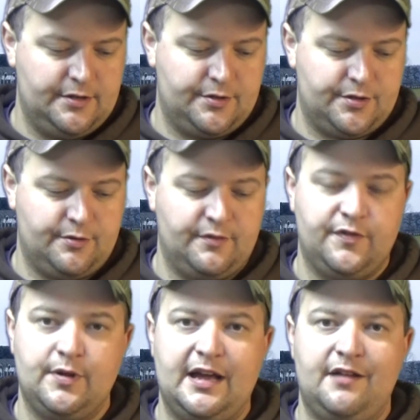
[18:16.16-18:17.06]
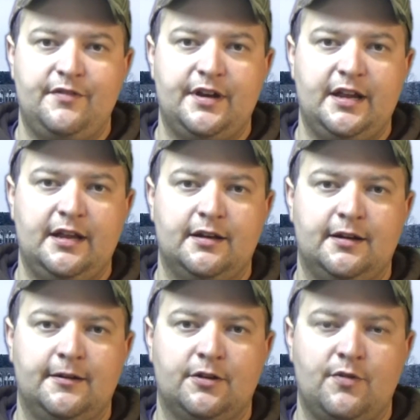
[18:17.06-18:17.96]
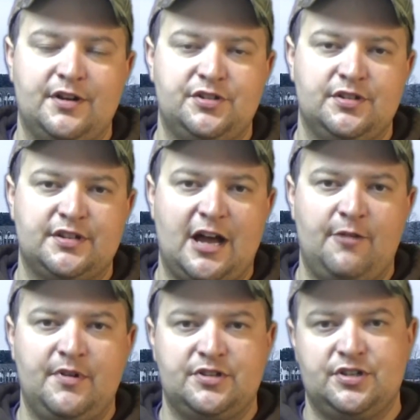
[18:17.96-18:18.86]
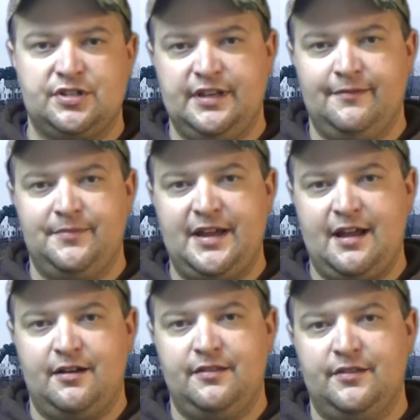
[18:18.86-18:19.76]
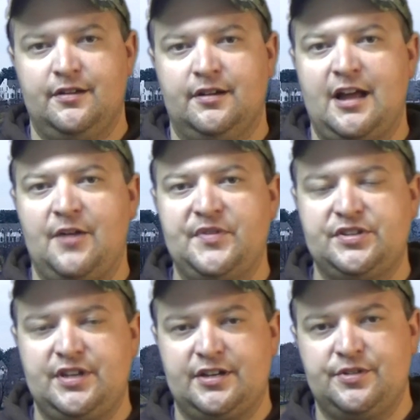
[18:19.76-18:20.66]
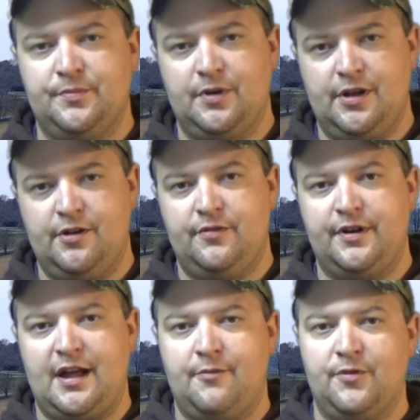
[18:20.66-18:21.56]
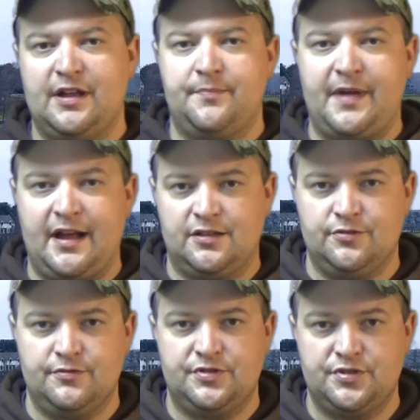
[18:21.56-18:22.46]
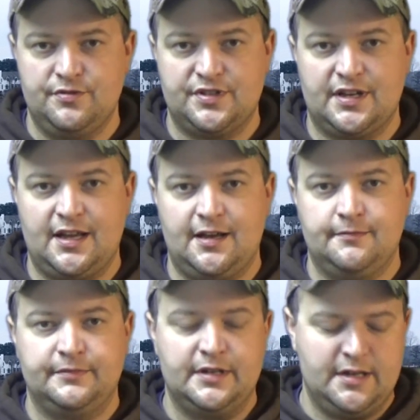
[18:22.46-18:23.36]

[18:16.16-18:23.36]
So if you have any questions, comments, just leave them down in the comment section below, and I will get back to you as soon as I can.